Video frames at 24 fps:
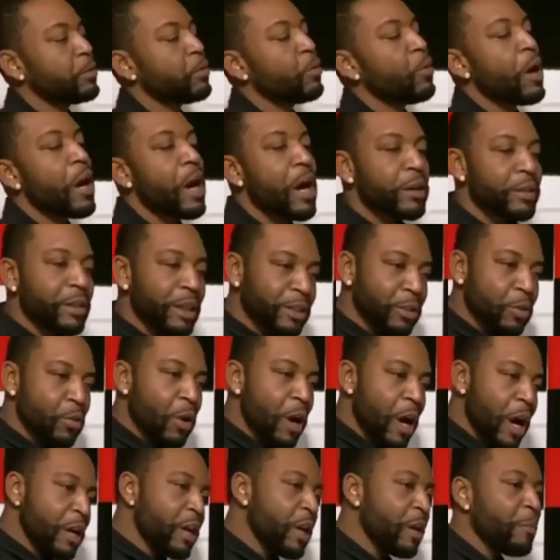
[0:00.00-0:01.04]
uh, those three
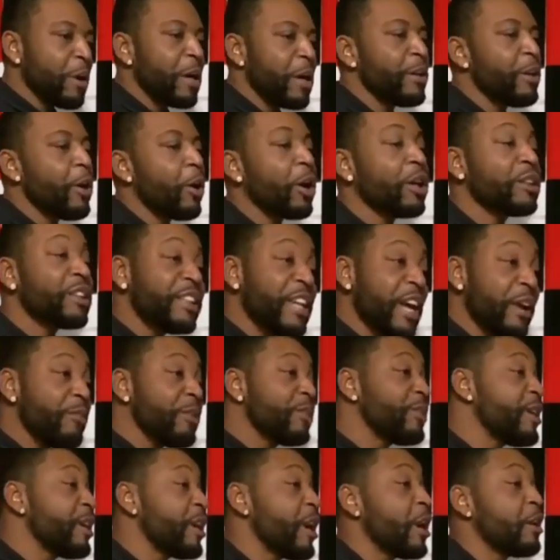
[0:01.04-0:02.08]
hours him spending you know,
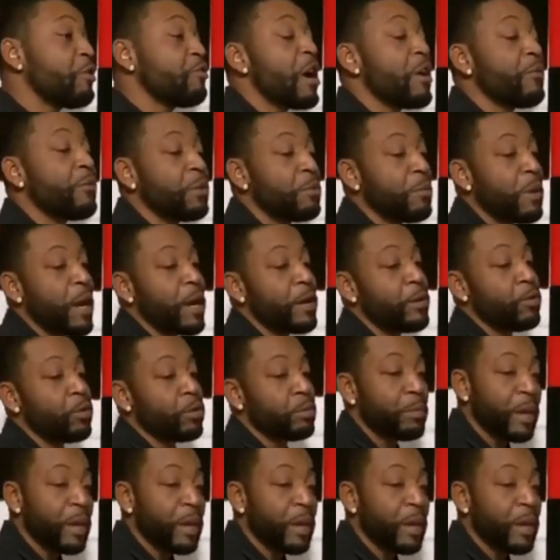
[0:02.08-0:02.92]
jail, you know